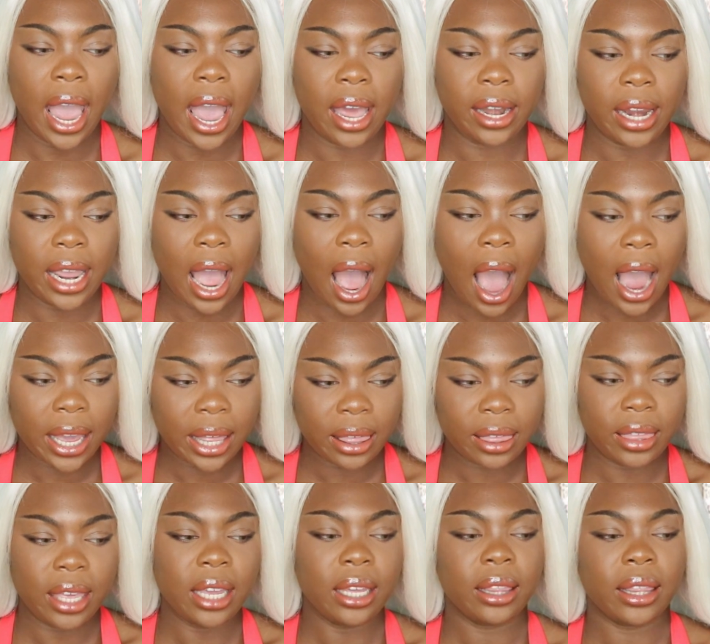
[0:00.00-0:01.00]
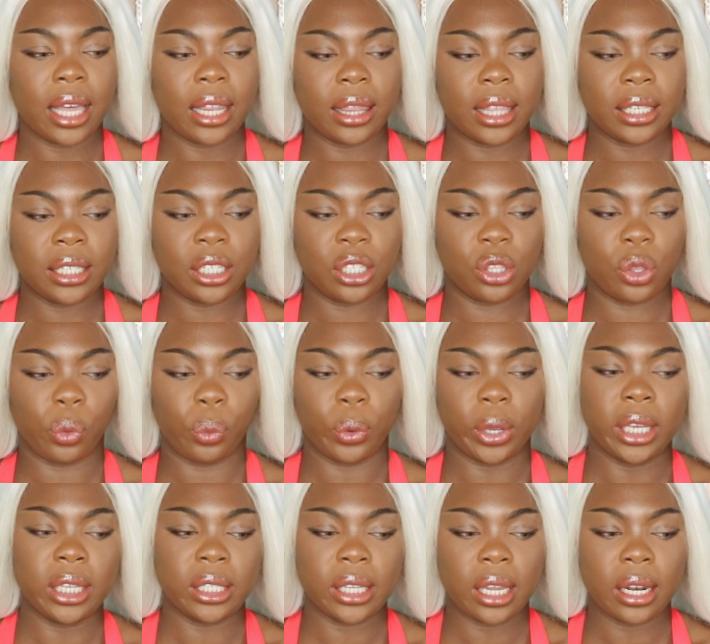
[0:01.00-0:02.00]
And I think that this is the
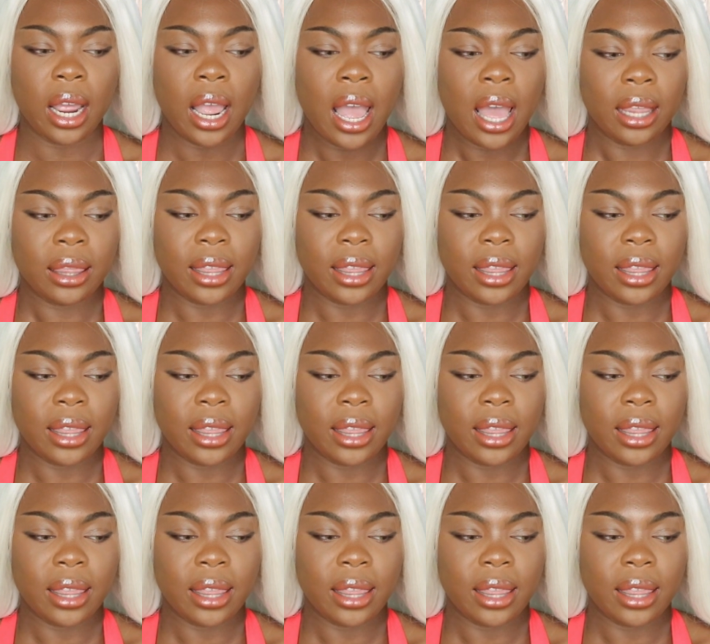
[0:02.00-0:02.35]
reason